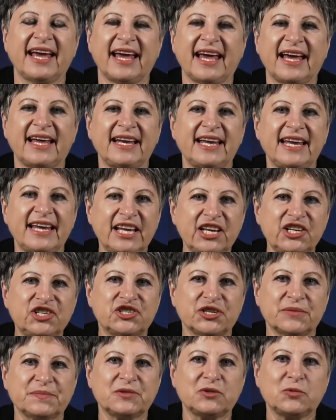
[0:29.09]
and
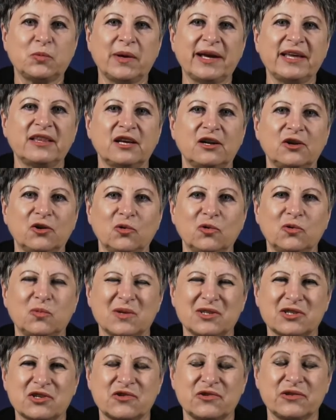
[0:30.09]
Egypt where the Lord
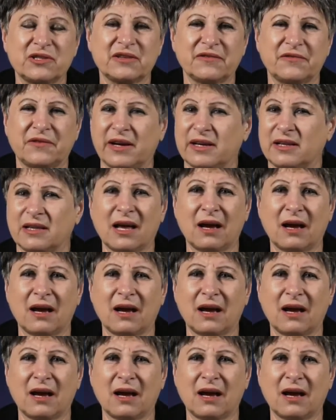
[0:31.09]
was crucified.